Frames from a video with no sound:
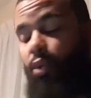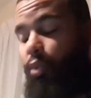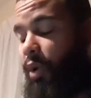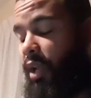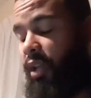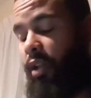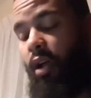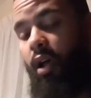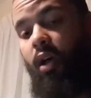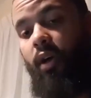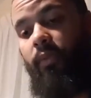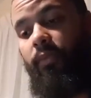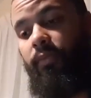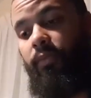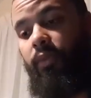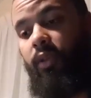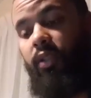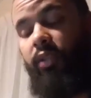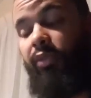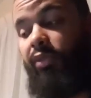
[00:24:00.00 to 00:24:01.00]
you went off,
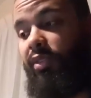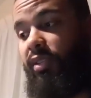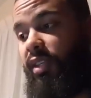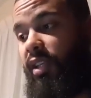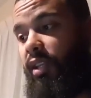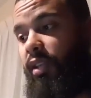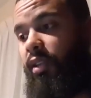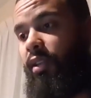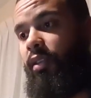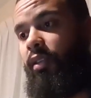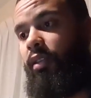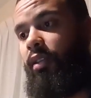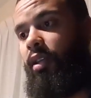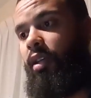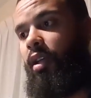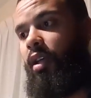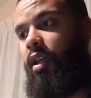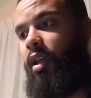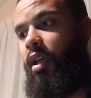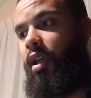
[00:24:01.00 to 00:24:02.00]
you sinned,
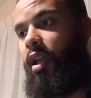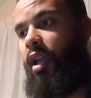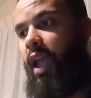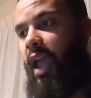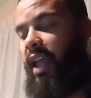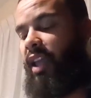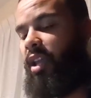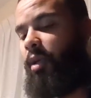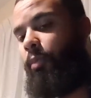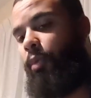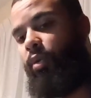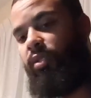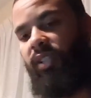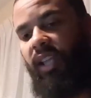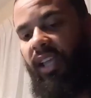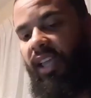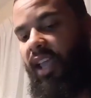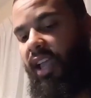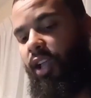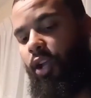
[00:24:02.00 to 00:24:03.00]
and the most
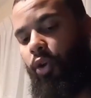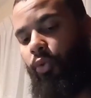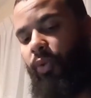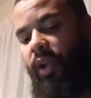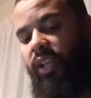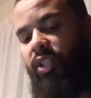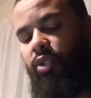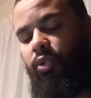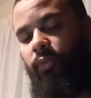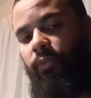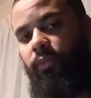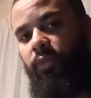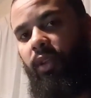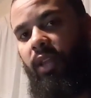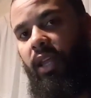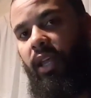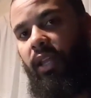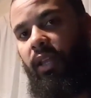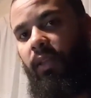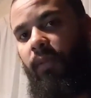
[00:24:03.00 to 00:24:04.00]
I can correct you for
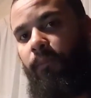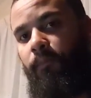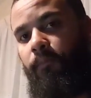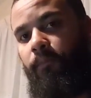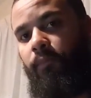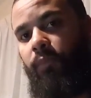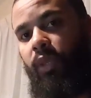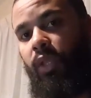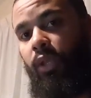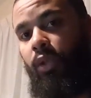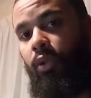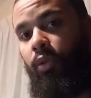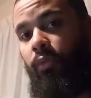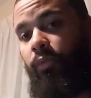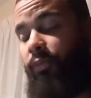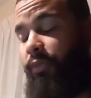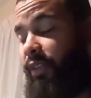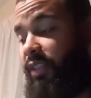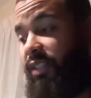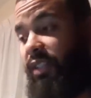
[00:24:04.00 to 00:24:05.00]
that. You know,
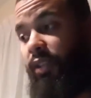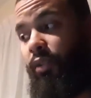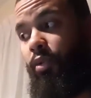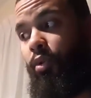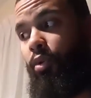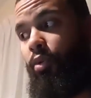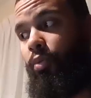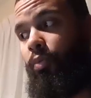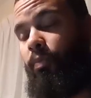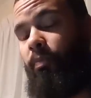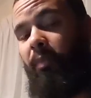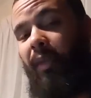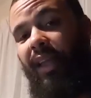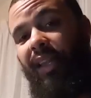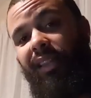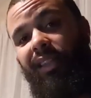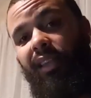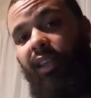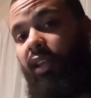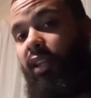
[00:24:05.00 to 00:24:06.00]
physical,
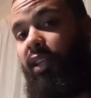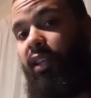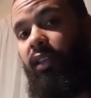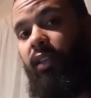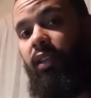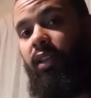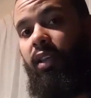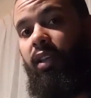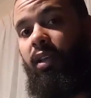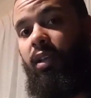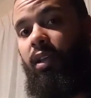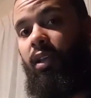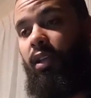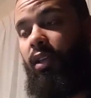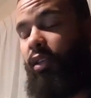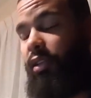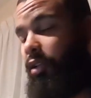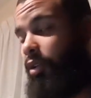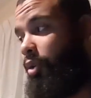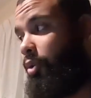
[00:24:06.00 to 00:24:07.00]
mentally,
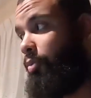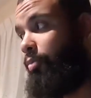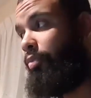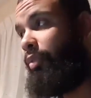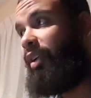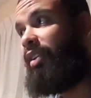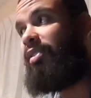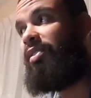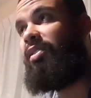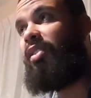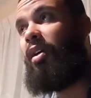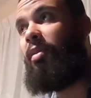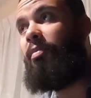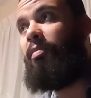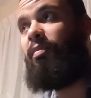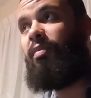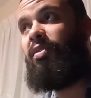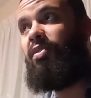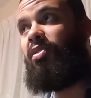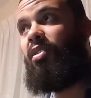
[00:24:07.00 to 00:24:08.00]
you know bring
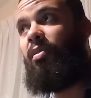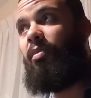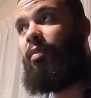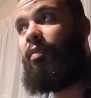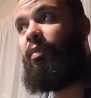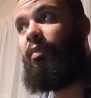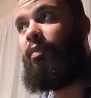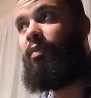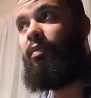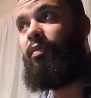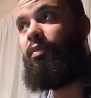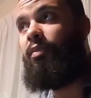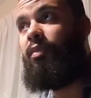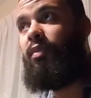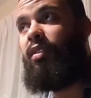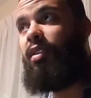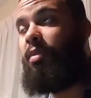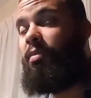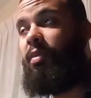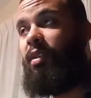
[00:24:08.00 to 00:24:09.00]
some some
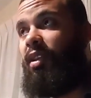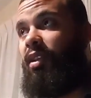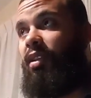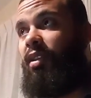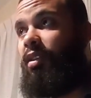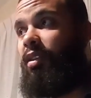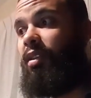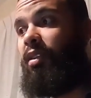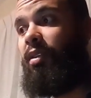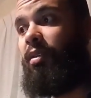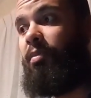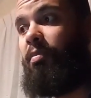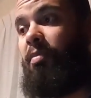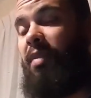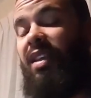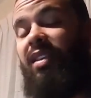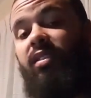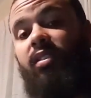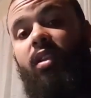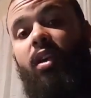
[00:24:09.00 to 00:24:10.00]
something uh,
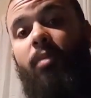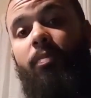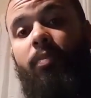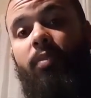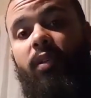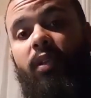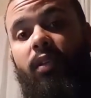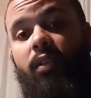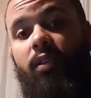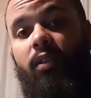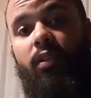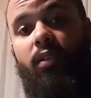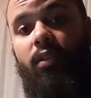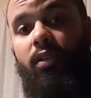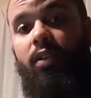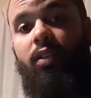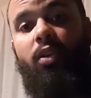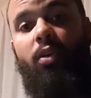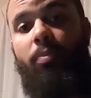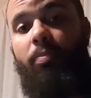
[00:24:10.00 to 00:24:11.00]
messed up uh,
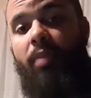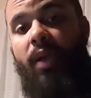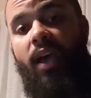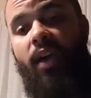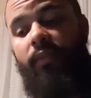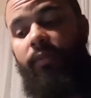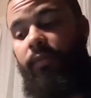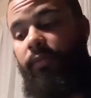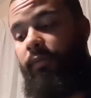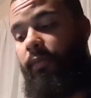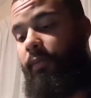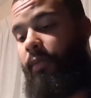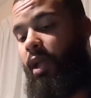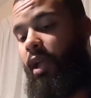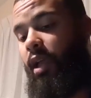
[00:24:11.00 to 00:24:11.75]
on your path